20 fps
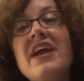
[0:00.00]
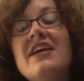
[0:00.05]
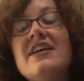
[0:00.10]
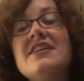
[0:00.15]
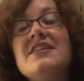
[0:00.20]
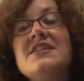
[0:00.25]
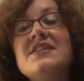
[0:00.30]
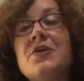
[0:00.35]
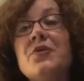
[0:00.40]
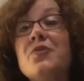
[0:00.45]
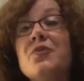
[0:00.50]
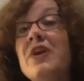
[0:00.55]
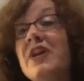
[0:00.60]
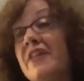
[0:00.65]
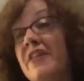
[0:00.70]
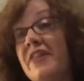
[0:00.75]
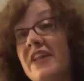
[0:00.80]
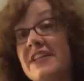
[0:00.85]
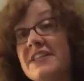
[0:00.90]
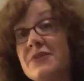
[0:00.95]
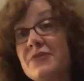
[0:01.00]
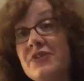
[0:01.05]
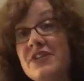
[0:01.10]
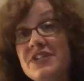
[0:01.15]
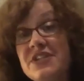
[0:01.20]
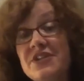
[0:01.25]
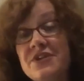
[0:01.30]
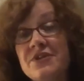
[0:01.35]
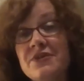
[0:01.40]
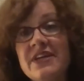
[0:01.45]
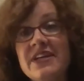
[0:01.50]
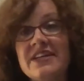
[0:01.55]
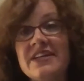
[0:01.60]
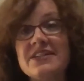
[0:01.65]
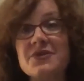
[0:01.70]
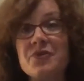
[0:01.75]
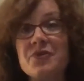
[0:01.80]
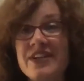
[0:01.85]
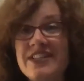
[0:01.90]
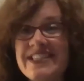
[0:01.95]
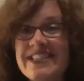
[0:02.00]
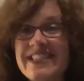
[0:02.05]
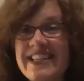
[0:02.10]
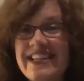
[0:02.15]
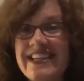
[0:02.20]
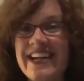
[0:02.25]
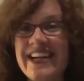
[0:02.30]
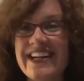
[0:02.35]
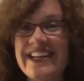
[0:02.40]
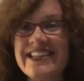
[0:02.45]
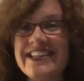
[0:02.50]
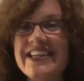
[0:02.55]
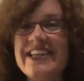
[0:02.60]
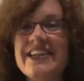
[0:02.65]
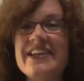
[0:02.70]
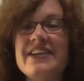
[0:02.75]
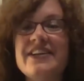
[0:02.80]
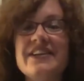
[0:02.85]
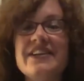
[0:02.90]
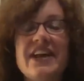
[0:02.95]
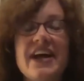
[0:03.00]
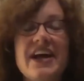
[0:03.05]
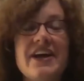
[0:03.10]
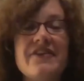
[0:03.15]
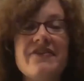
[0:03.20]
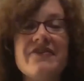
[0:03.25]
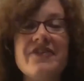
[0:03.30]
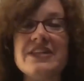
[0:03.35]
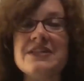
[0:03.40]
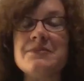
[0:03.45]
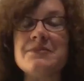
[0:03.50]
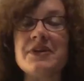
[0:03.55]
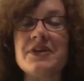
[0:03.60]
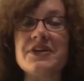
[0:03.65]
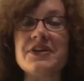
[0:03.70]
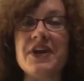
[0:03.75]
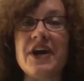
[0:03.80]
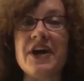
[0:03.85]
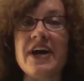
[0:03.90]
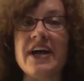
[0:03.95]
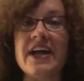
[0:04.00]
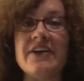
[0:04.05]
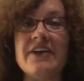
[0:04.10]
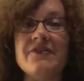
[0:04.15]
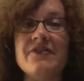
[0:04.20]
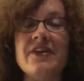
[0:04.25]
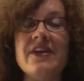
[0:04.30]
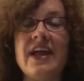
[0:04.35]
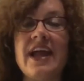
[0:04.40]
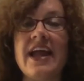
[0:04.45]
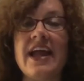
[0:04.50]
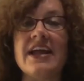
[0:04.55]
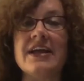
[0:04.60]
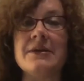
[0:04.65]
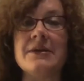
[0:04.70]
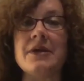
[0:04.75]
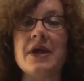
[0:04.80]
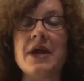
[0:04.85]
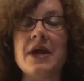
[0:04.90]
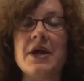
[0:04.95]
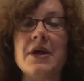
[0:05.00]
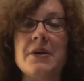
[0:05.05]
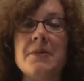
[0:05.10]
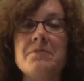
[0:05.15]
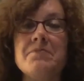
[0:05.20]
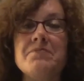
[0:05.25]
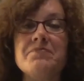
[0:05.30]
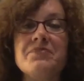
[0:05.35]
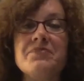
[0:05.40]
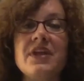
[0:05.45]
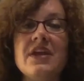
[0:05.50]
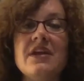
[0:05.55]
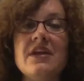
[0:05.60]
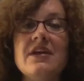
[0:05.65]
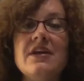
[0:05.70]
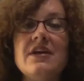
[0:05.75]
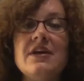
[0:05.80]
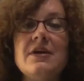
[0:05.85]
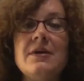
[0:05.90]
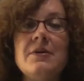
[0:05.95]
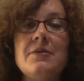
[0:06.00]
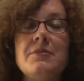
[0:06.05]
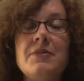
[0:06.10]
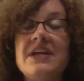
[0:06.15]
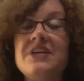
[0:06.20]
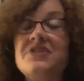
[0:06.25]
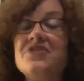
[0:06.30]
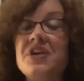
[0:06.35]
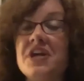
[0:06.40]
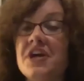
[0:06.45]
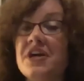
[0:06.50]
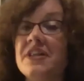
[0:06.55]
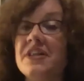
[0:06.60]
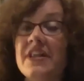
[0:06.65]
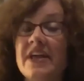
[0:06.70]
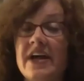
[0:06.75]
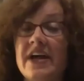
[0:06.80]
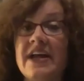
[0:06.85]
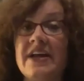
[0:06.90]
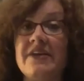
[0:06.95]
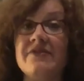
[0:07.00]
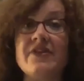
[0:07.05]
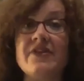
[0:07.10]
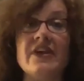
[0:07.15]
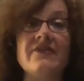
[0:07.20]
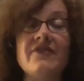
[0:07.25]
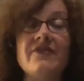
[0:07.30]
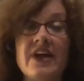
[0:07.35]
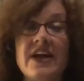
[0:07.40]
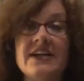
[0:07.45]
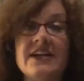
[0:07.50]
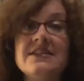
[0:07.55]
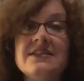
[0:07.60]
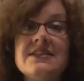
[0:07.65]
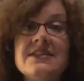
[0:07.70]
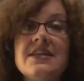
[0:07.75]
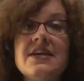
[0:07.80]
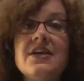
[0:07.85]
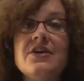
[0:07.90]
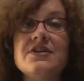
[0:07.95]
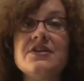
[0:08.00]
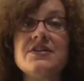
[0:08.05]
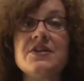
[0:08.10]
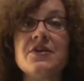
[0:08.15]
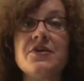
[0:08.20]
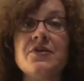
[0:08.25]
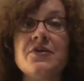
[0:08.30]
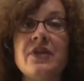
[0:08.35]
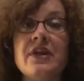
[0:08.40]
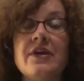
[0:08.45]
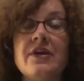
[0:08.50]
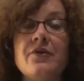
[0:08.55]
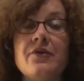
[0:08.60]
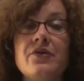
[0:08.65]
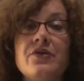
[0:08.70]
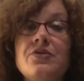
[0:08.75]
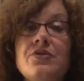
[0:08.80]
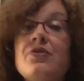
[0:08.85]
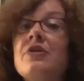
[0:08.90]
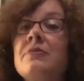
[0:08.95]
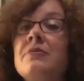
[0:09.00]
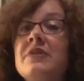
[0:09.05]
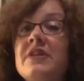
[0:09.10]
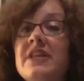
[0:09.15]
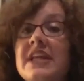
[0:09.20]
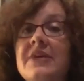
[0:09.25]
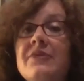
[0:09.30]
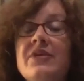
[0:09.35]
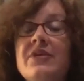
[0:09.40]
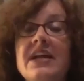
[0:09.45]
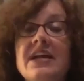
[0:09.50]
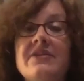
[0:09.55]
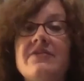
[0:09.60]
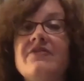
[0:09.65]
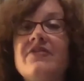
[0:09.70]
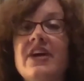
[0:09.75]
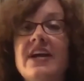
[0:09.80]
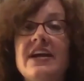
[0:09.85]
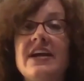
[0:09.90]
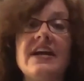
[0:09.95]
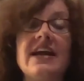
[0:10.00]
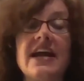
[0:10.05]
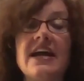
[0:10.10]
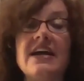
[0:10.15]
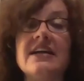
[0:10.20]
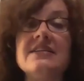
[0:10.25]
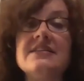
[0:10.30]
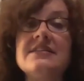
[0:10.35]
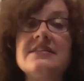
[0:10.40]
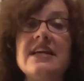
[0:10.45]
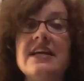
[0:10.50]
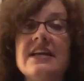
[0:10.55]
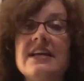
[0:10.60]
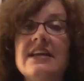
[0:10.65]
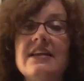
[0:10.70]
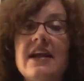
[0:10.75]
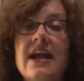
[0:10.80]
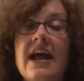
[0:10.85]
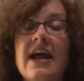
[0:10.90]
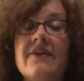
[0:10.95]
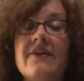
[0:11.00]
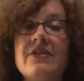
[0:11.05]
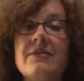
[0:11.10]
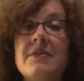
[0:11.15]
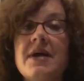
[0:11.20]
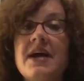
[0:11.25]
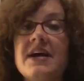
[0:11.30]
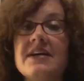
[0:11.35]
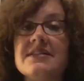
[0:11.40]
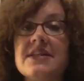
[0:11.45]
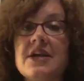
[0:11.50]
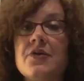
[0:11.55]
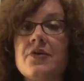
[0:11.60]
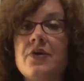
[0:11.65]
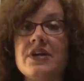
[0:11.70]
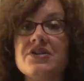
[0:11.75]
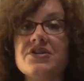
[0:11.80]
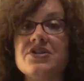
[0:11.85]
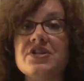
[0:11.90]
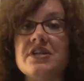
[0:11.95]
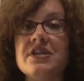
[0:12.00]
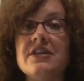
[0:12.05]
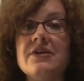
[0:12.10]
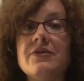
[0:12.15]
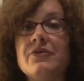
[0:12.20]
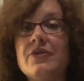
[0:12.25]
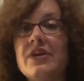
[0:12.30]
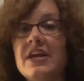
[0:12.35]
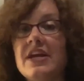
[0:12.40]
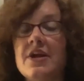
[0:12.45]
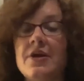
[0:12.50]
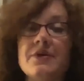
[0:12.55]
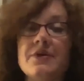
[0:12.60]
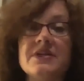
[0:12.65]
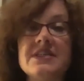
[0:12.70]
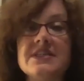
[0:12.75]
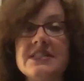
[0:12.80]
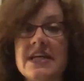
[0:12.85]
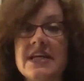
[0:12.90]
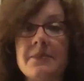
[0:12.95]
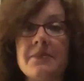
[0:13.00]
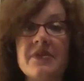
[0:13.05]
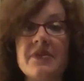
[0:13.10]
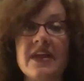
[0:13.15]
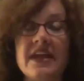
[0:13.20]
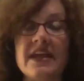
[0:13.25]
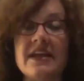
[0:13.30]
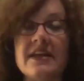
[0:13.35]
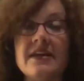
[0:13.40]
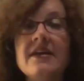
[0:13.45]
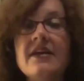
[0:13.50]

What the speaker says: So one of the things that we do is Wednesday night, Facebook Live and Patreon Live events, so that normally we invite a guest and have them ask a question that we go into depth in.